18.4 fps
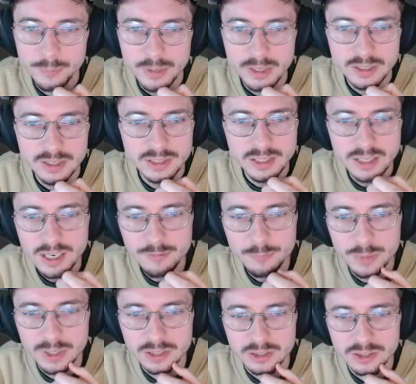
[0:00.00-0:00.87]
See, I've
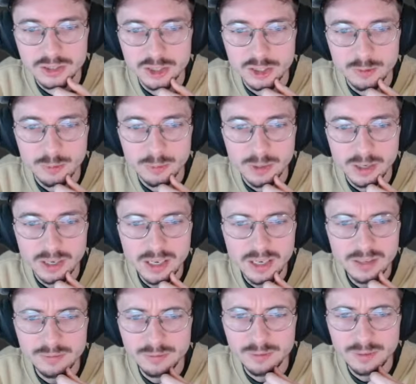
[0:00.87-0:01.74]
been to
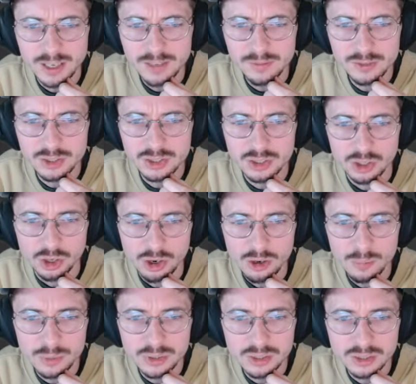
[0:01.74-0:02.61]
supermarket. I've
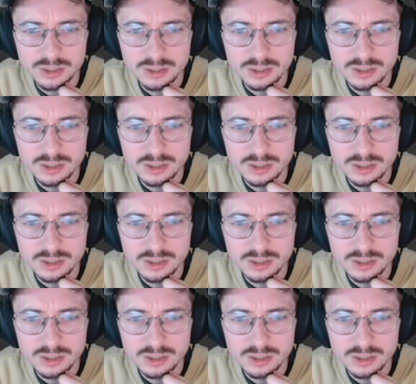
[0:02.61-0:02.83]
shopped.